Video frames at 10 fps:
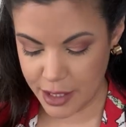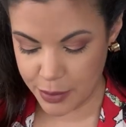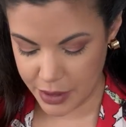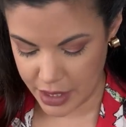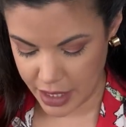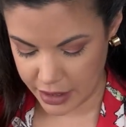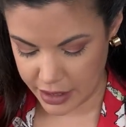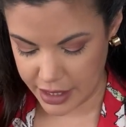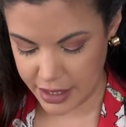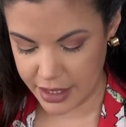Last but not
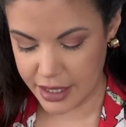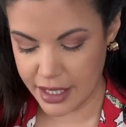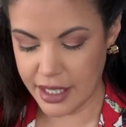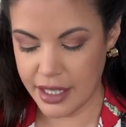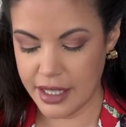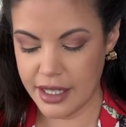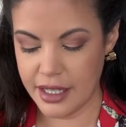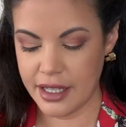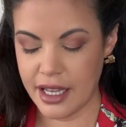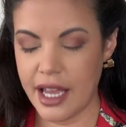least,
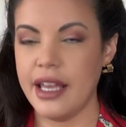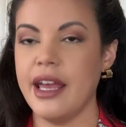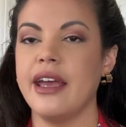I